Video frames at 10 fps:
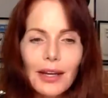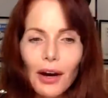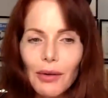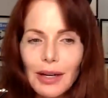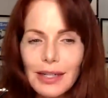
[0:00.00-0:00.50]

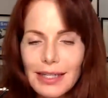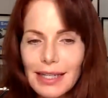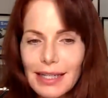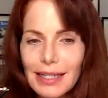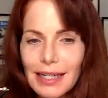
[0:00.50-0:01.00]
know it doesn't
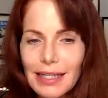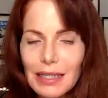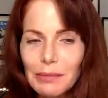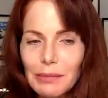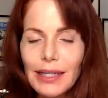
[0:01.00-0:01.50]

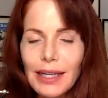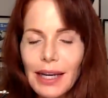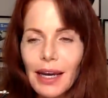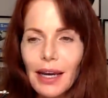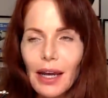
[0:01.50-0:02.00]
exist, but
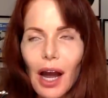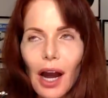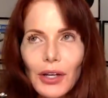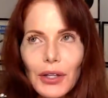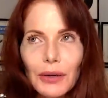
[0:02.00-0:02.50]

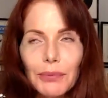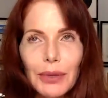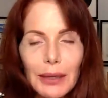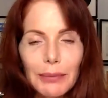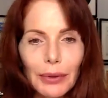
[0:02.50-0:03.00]
aren't there
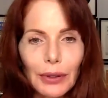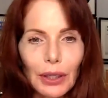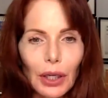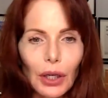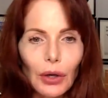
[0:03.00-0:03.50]

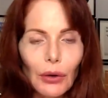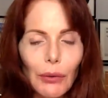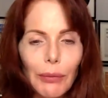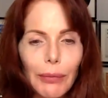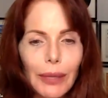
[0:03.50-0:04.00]
people
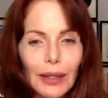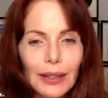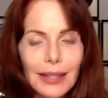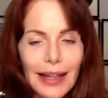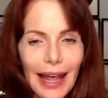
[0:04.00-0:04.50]
who
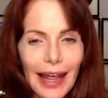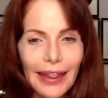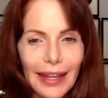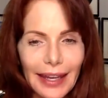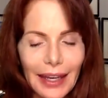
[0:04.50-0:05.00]
built that
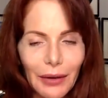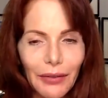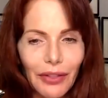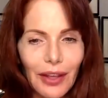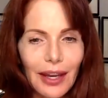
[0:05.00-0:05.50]
thing who
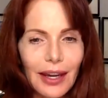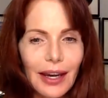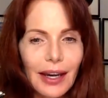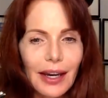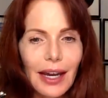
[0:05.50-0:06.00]

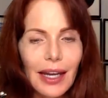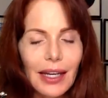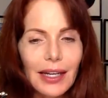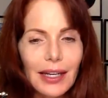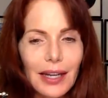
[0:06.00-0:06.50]
think
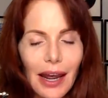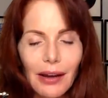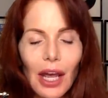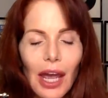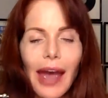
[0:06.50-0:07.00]
it,
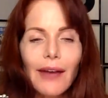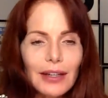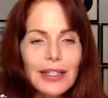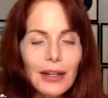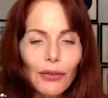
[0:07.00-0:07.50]

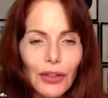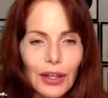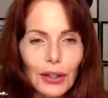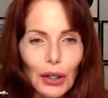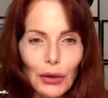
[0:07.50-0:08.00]
every single
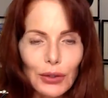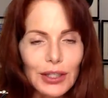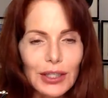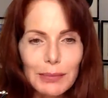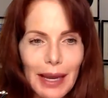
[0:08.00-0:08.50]
thing that goes
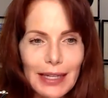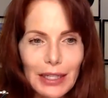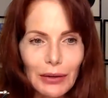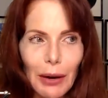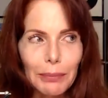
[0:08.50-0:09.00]
into space,
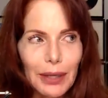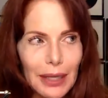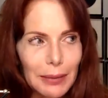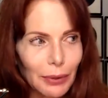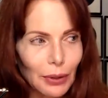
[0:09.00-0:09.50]
there are
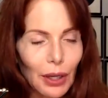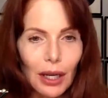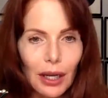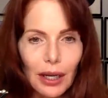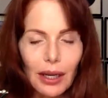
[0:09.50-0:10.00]
people
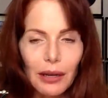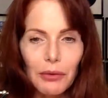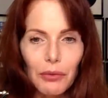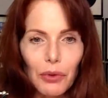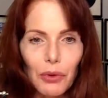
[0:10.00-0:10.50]

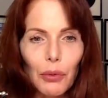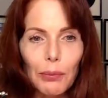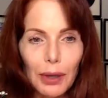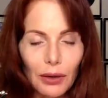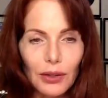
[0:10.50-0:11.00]
who
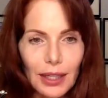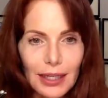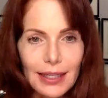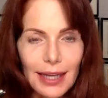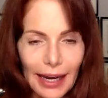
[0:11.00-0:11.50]
build
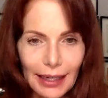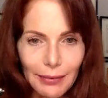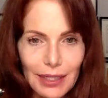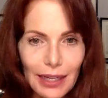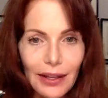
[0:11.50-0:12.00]
these
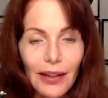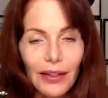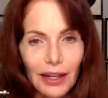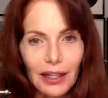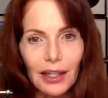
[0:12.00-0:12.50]
items and then
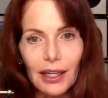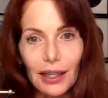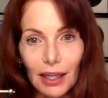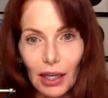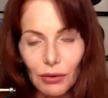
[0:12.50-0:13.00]
think that
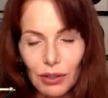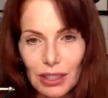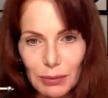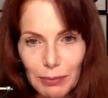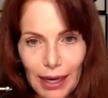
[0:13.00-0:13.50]
they go to
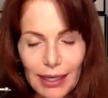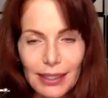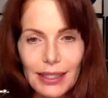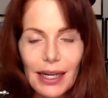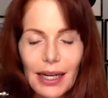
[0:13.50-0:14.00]

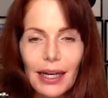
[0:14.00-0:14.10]
space.